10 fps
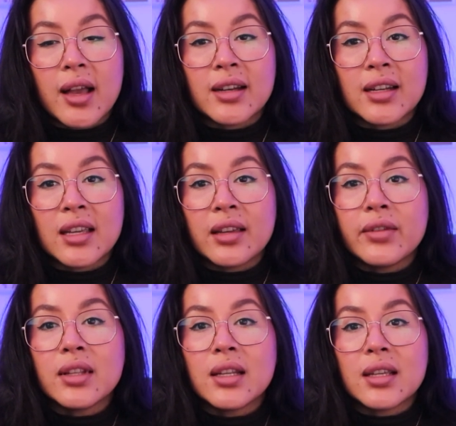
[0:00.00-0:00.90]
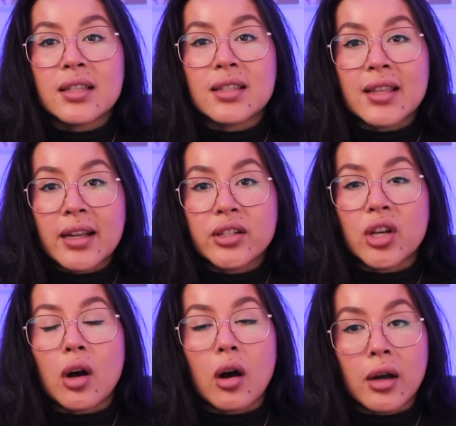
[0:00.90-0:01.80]
and it even is said
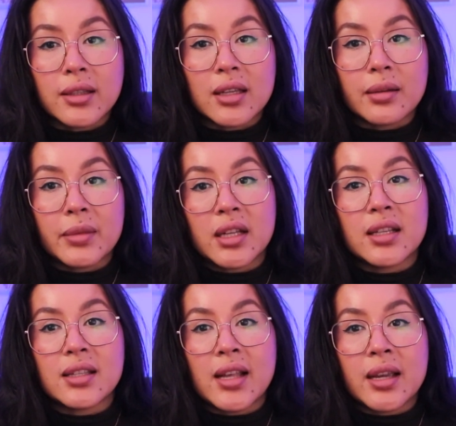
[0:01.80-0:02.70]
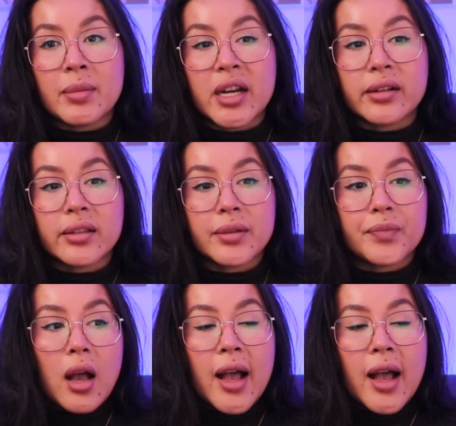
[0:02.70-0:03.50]
to haunt him in his nightmares.